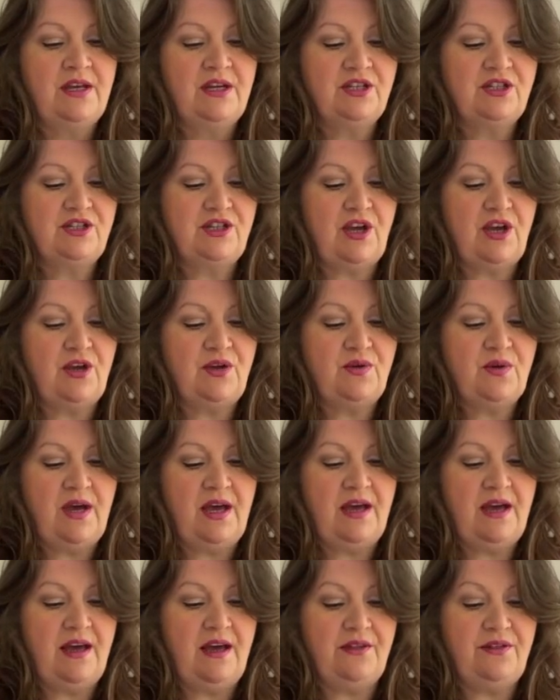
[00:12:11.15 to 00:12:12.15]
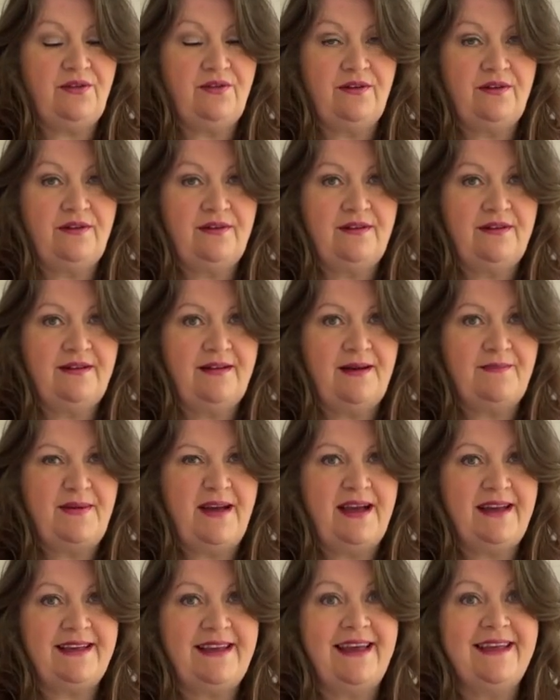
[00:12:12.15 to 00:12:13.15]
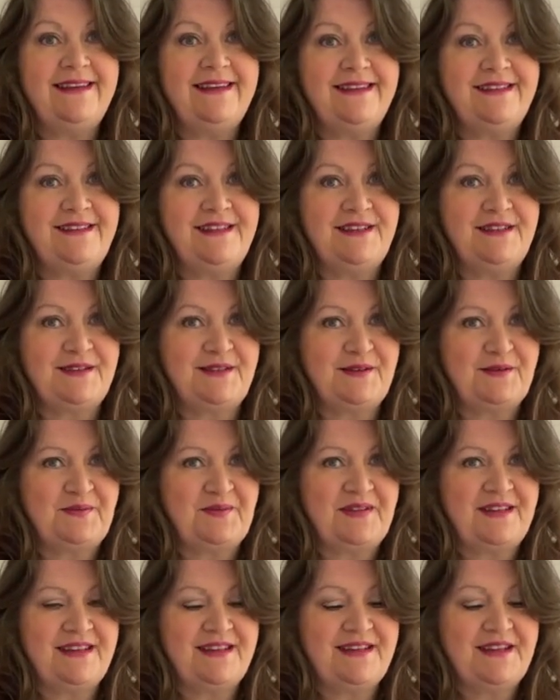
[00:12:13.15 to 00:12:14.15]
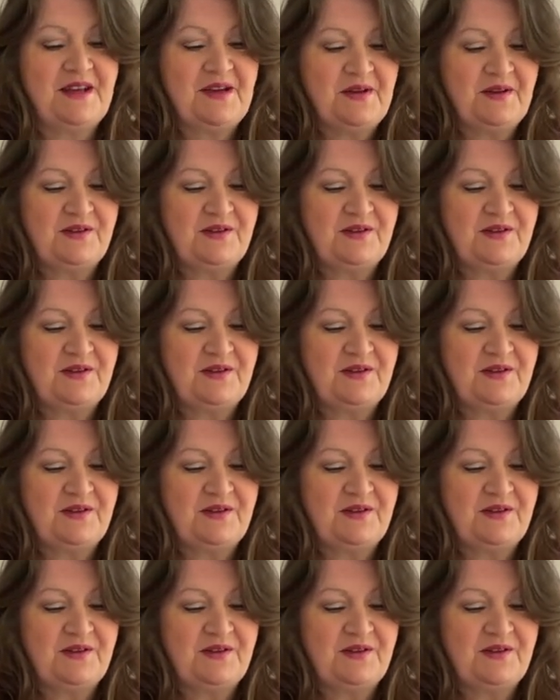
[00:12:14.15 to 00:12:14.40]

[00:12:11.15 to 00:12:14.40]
so I thought I better get knitting something.